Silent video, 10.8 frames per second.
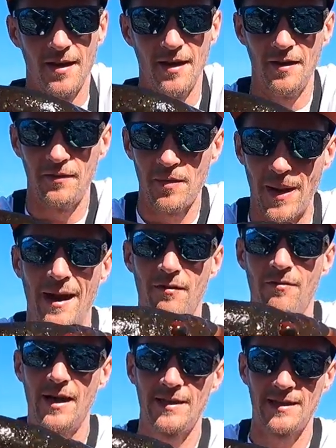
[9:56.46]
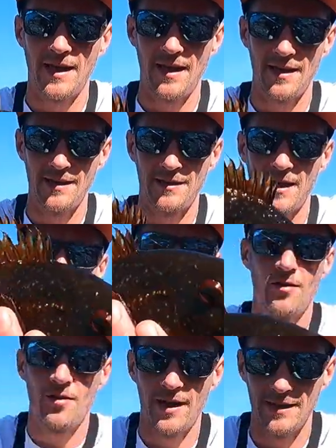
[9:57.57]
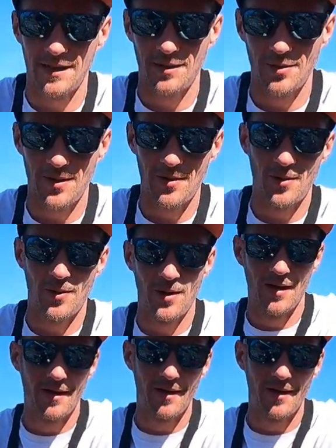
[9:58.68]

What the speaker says: A lovely ballon wrasse set. He's gonna go crazy, whoa.